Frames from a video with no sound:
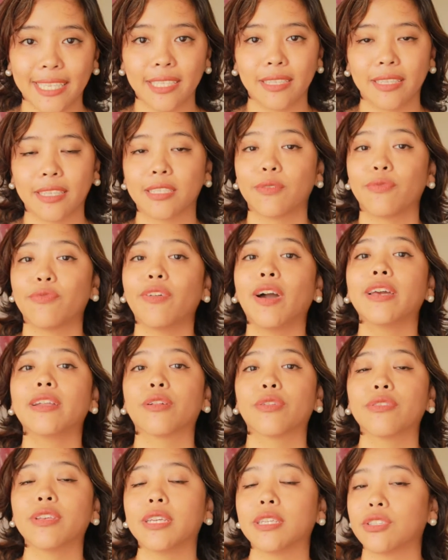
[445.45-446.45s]
So that's a
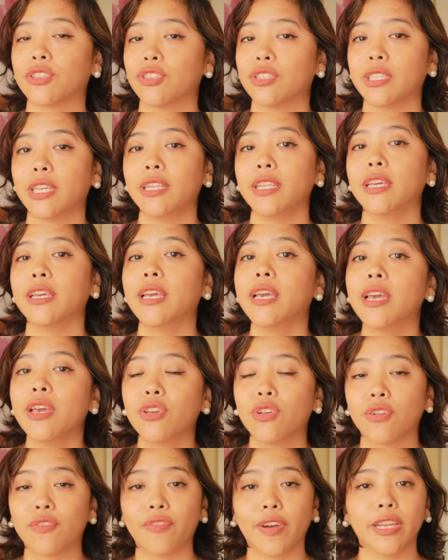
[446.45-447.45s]
final thing, is just sending
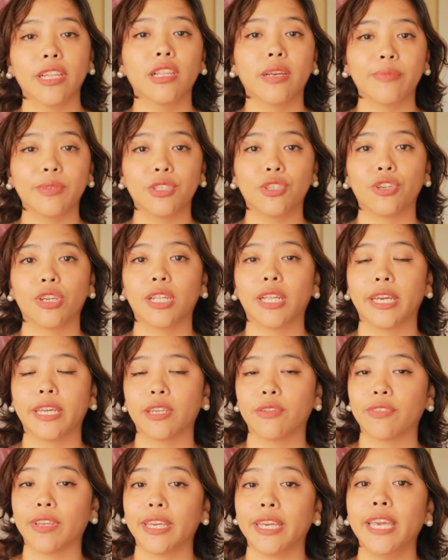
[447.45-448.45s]
your final update to your client
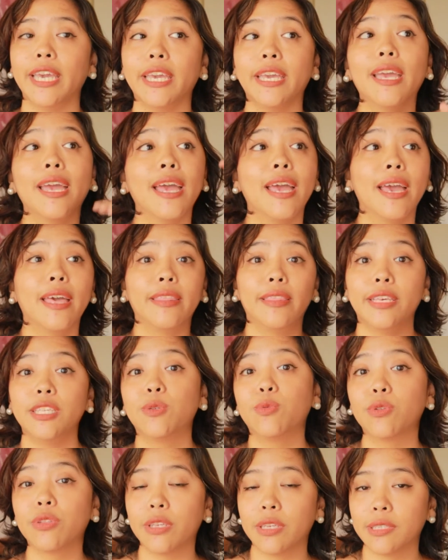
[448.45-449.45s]
of like, hey, these
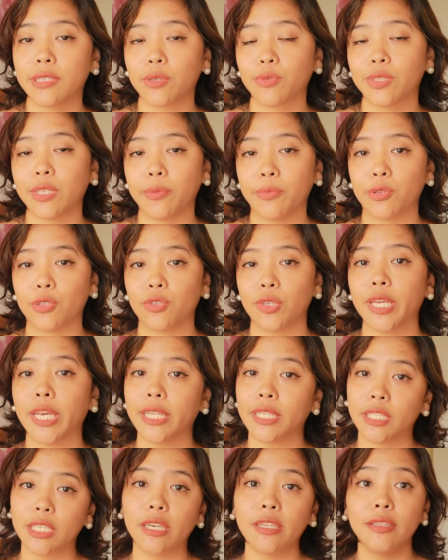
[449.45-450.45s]
were things that I was able to
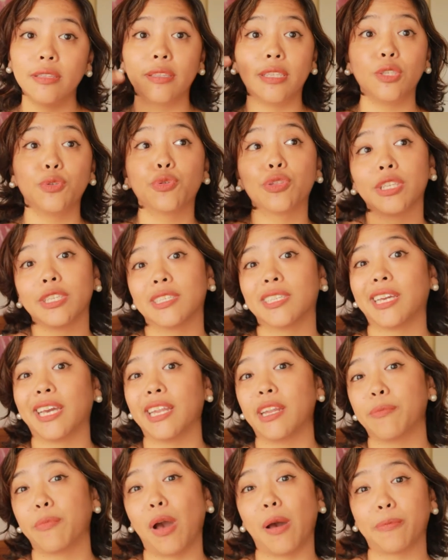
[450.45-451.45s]
get done, these were things that
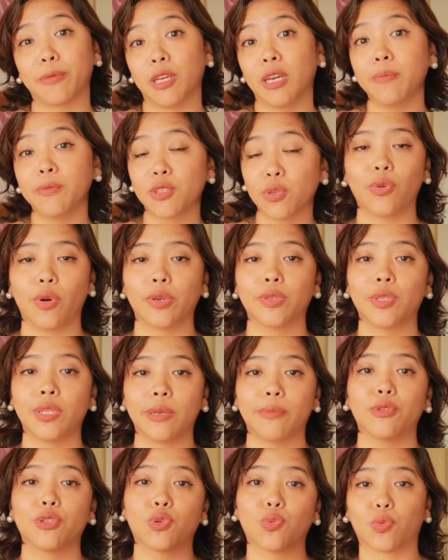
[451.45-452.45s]
kind of popped up, so I wasn't
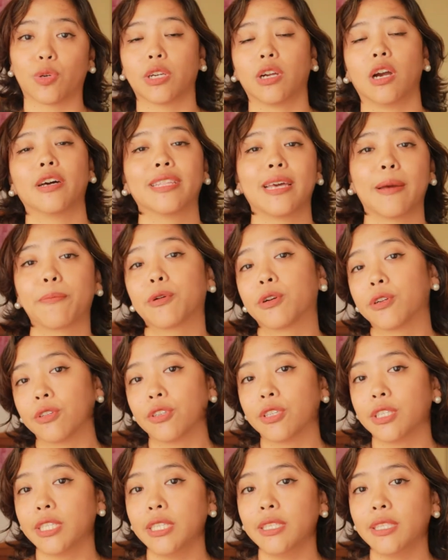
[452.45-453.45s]
able to work on that
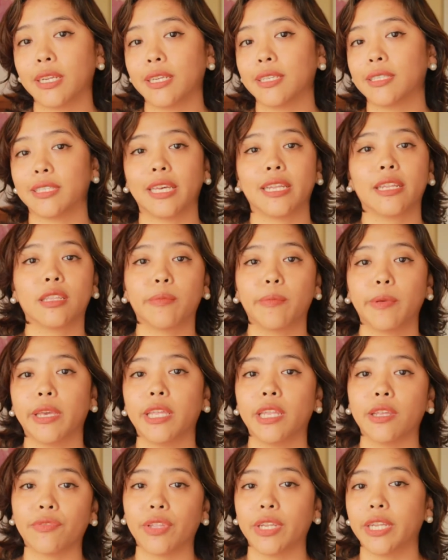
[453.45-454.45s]
priority that I said at the
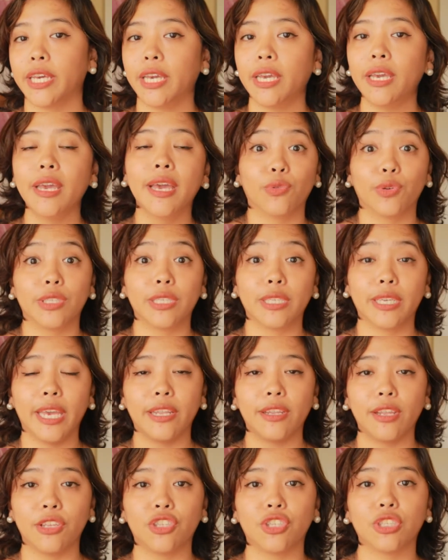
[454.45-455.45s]
beginning of the day. So it's
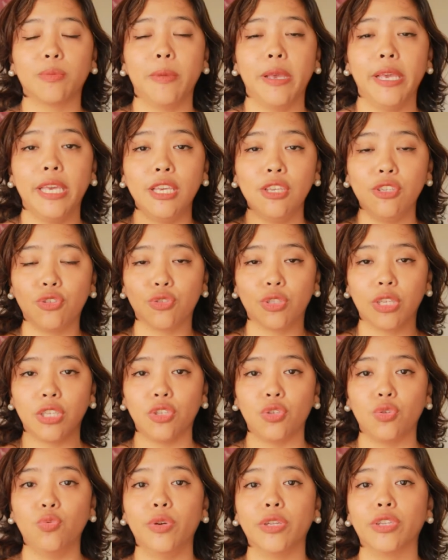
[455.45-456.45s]
just making sure that
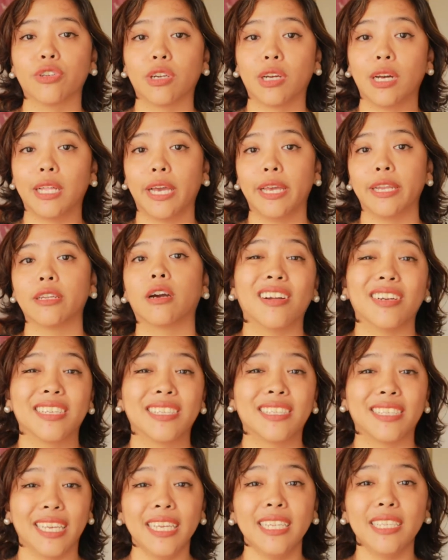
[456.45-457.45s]
you and your client are
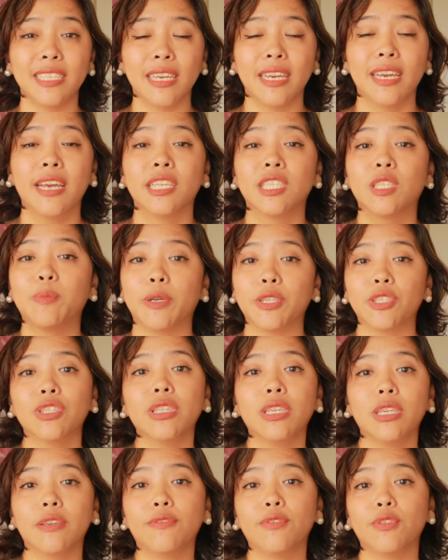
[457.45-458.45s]
synced,
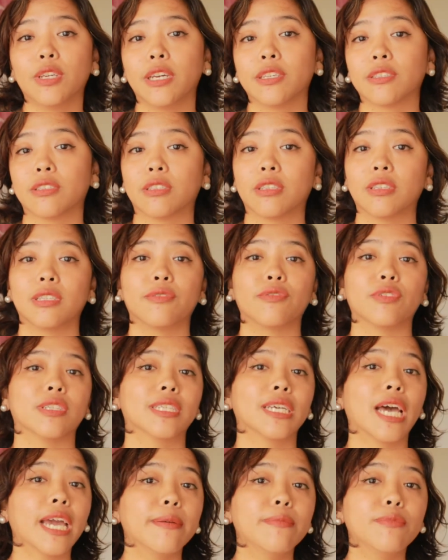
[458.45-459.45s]
especially if you guys are on different
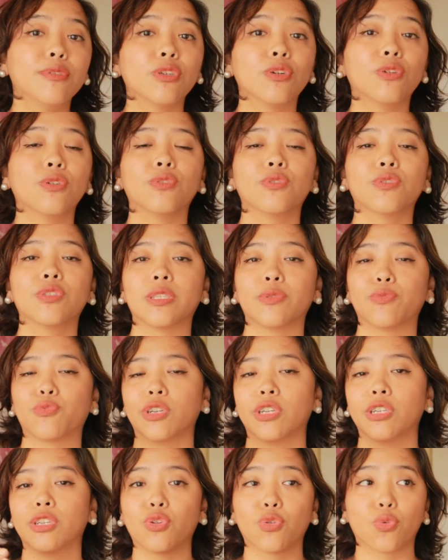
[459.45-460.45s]
time zones
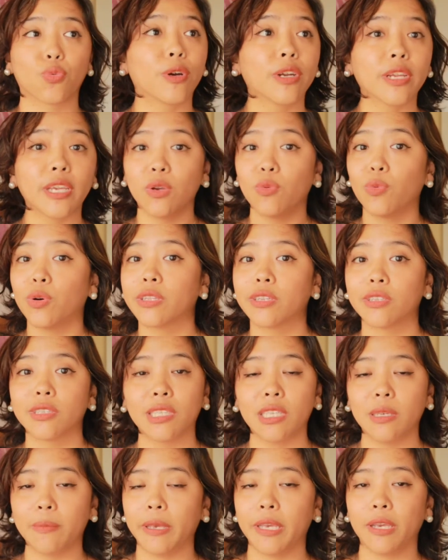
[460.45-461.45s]
where you're working while they're
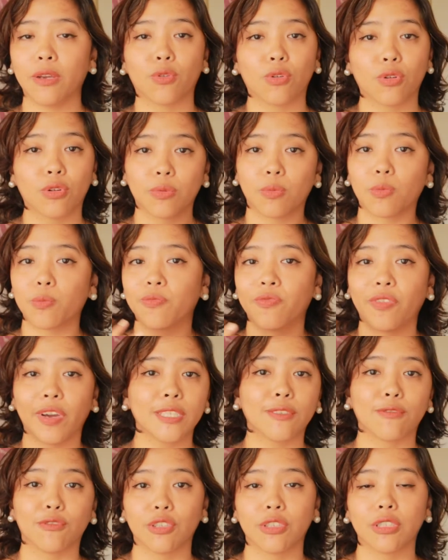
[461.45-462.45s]
sleeping or
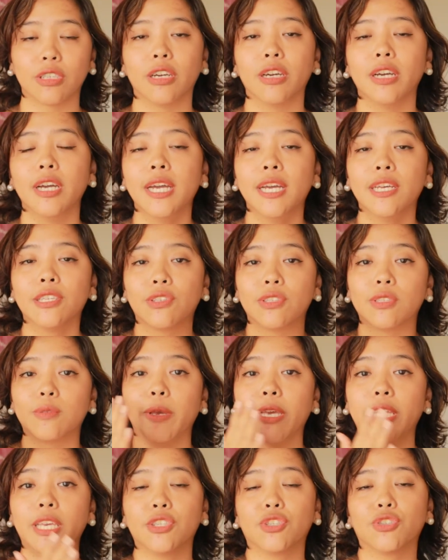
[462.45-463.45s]
vice versa. So it's
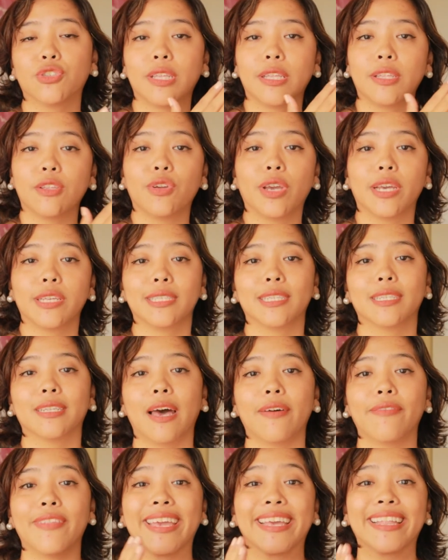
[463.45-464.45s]
making sure that you guys still
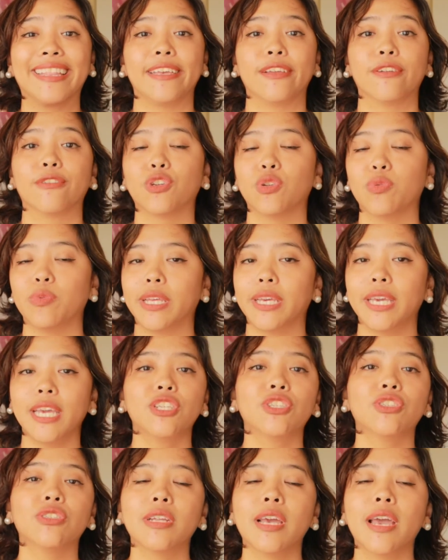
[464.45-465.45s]
have that clear
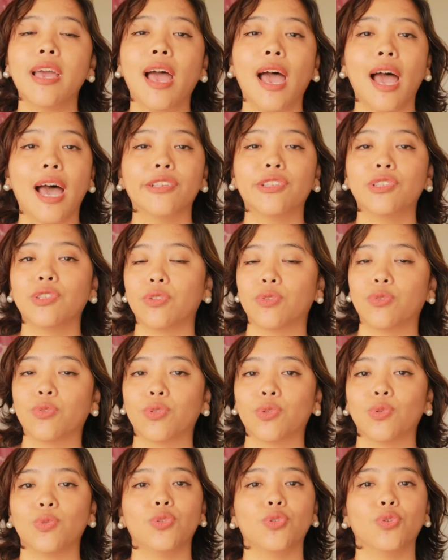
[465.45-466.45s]
communication as you go
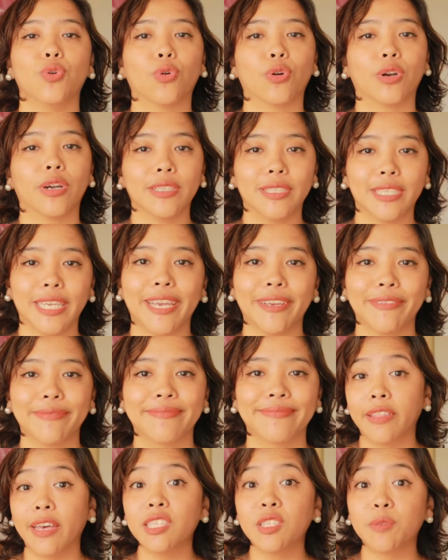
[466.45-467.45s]
through your day.
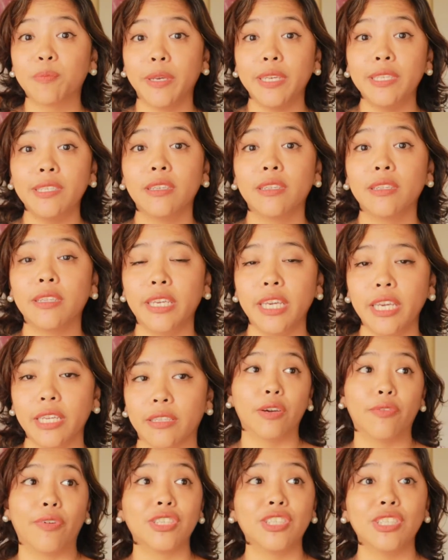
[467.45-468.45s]
And that's basically it.
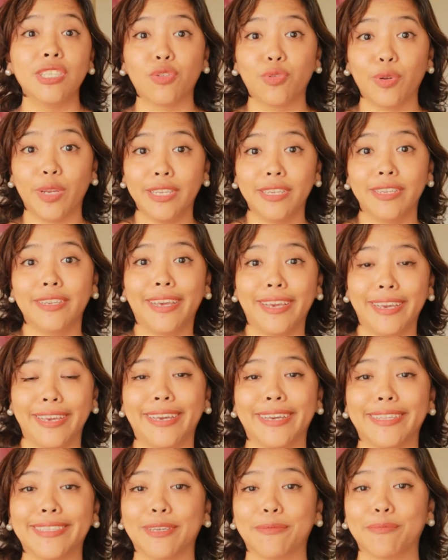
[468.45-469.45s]
Now I've actually created
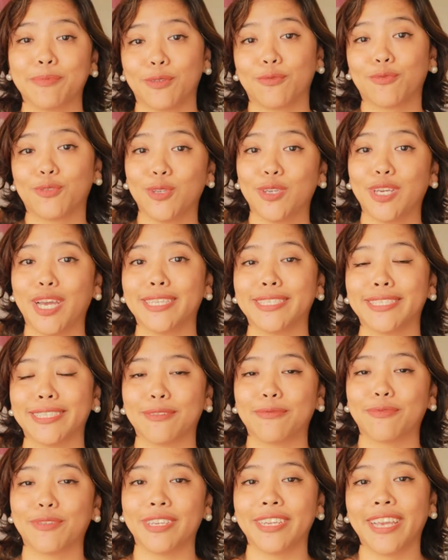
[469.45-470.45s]
a template for you guys at
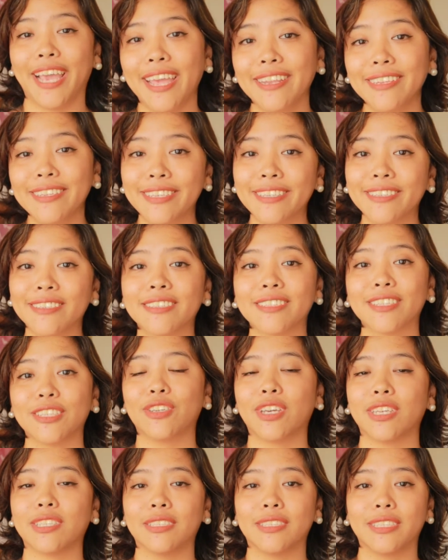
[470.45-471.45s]
the very end here that you
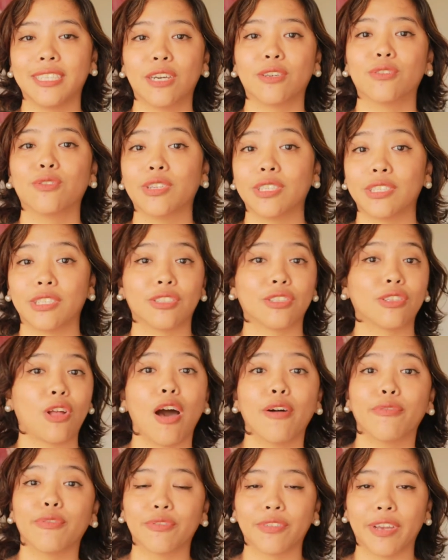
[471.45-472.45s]
guys can download. It's just
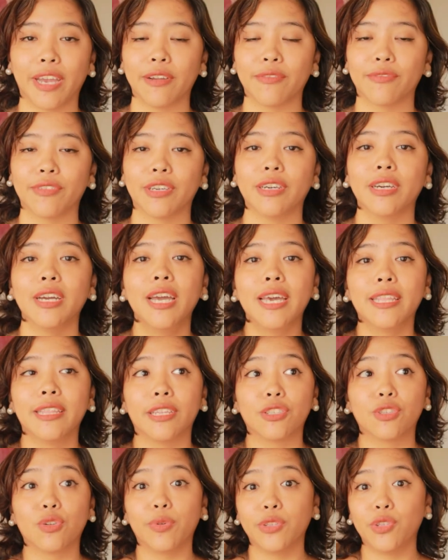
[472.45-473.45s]
off of Canva.
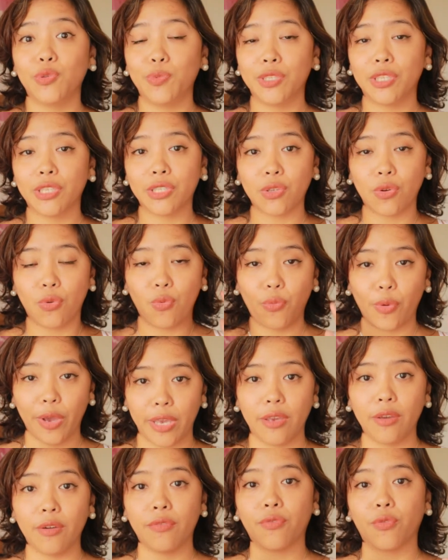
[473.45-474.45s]
That's going to be just a
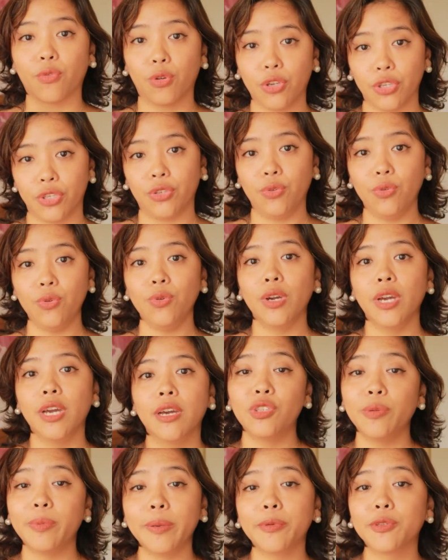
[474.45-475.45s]
way for you
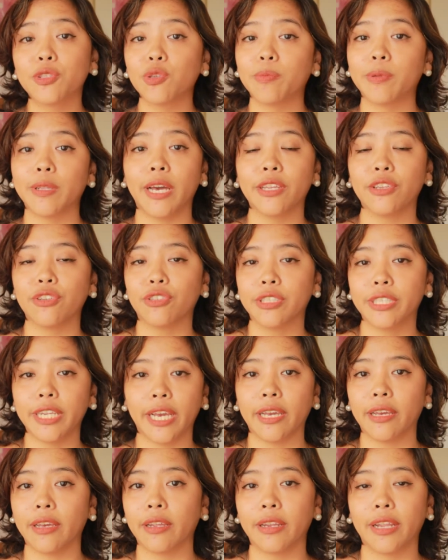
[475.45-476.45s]
to be able to plan your
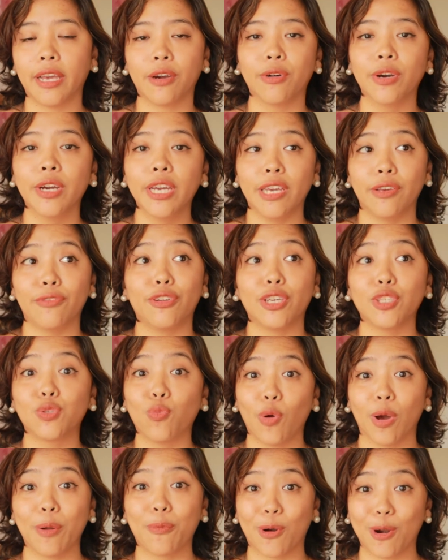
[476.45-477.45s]
day. Now, if you guys
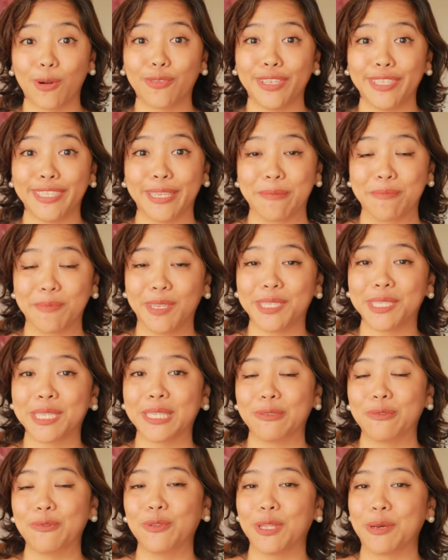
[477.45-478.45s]
want more of these templates,
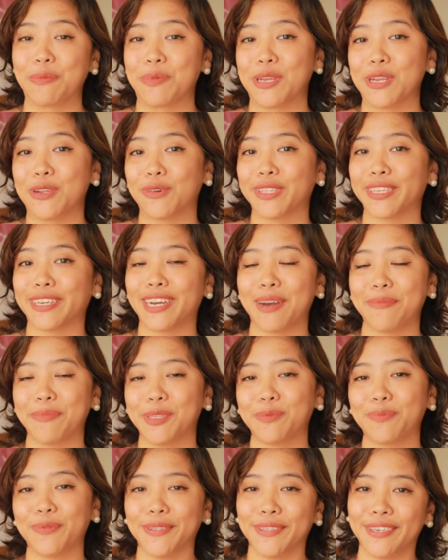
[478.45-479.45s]
do let me know in the
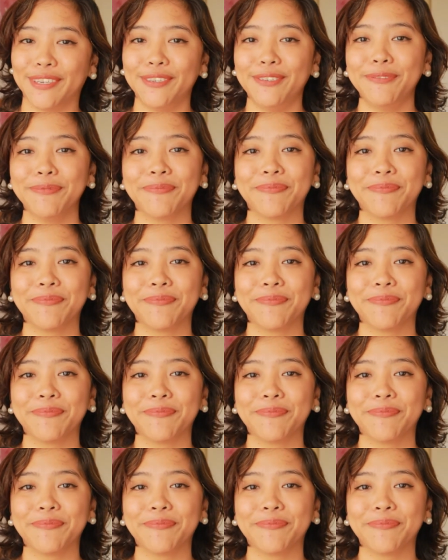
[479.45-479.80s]
comments below.